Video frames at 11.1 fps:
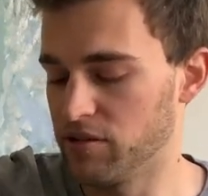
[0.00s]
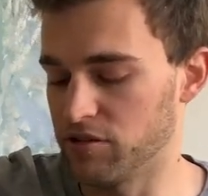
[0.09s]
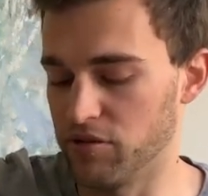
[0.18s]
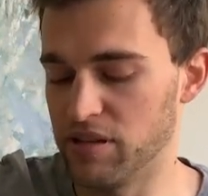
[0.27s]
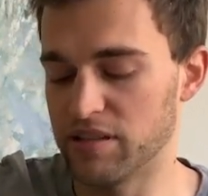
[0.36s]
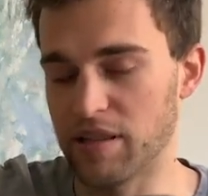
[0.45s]
So
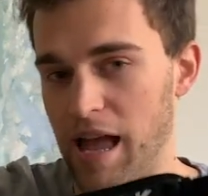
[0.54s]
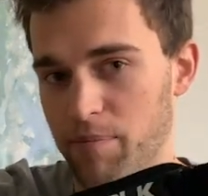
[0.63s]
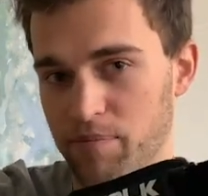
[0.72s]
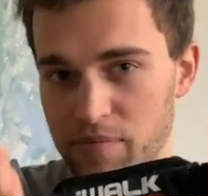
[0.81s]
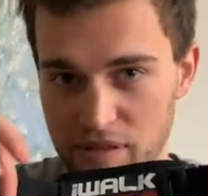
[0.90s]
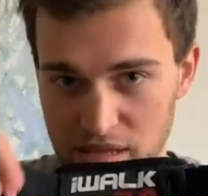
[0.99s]
this
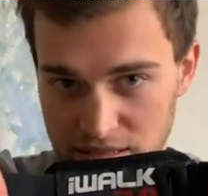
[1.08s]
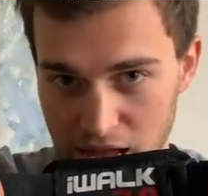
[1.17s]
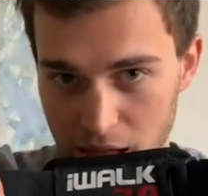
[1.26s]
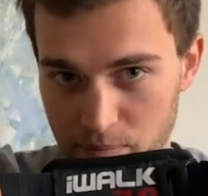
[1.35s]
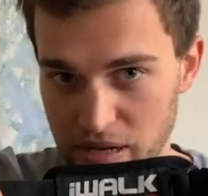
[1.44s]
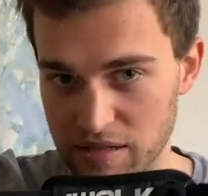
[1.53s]
top
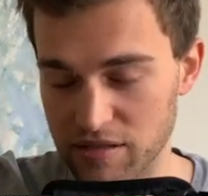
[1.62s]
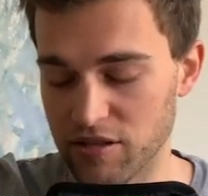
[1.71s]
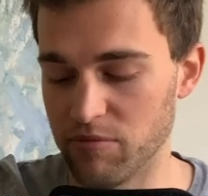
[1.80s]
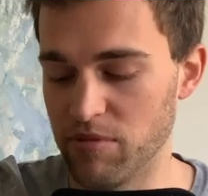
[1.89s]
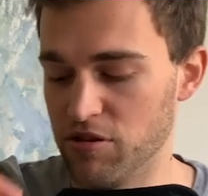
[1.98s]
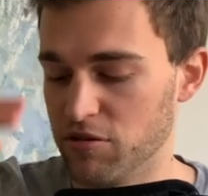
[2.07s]
piece is
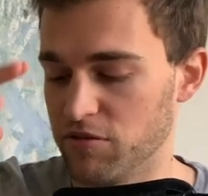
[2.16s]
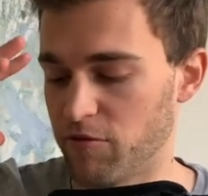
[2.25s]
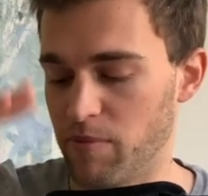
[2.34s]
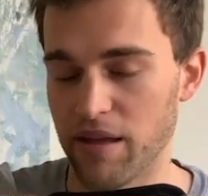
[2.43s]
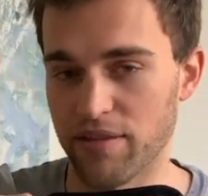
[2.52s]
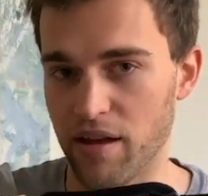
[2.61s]
gonna be used for
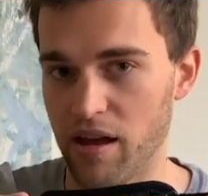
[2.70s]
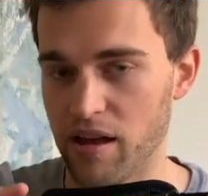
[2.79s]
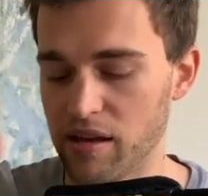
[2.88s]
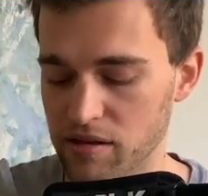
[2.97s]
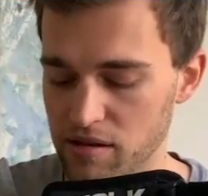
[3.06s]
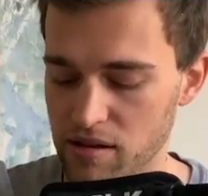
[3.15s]
my
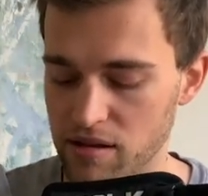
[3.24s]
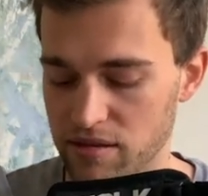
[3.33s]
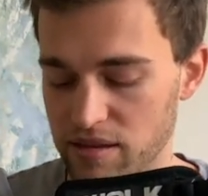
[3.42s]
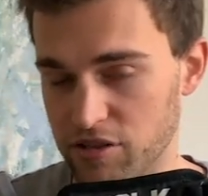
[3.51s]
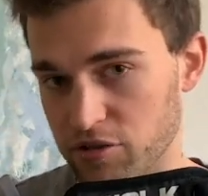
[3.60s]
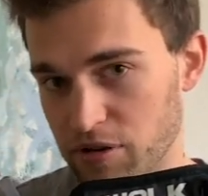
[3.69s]
thigh.
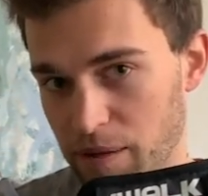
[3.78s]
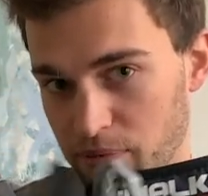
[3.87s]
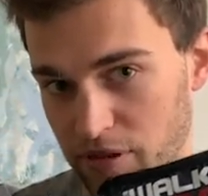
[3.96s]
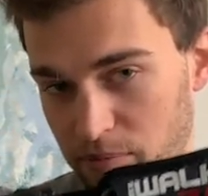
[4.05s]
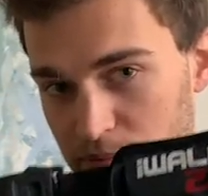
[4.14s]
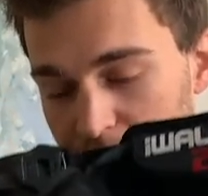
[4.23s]
This strap
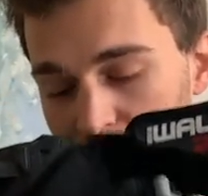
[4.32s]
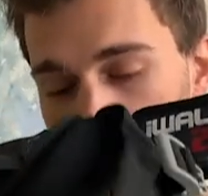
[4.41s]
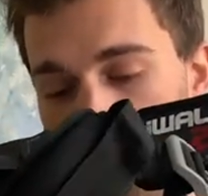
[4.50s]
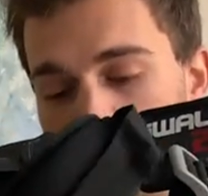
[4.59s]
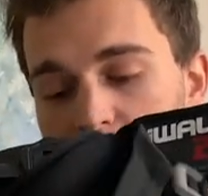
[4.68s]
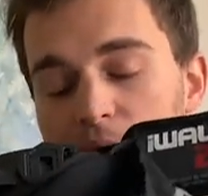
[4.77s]
at the
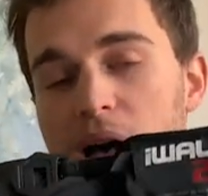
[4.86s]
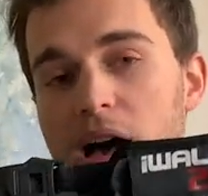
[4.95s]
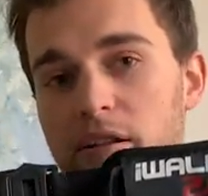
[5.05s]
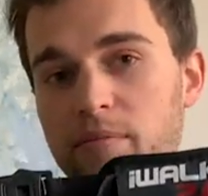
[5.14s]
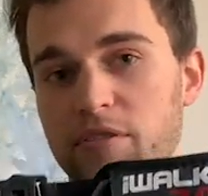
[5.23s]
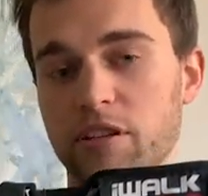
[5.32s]
in the
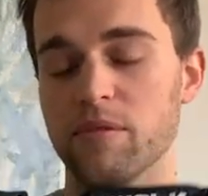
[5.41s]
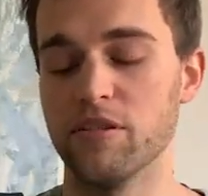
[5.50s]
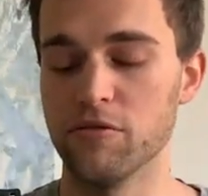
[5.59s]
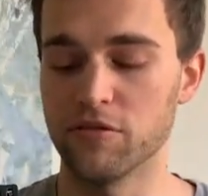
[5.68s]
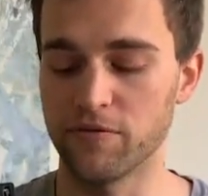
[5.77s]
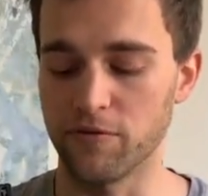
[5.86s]
bottom is gonna be
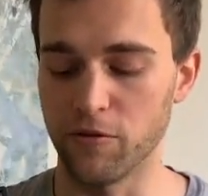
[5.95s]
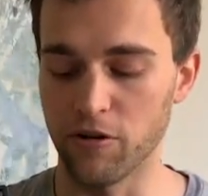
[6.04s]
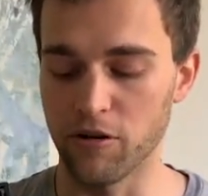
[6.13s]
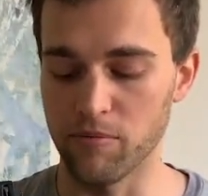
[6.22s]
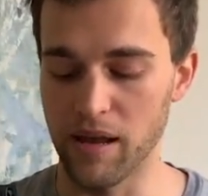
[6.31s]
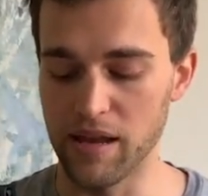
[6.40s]
used
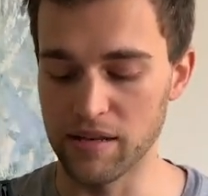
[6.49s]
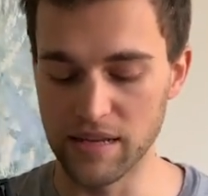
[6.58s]
for my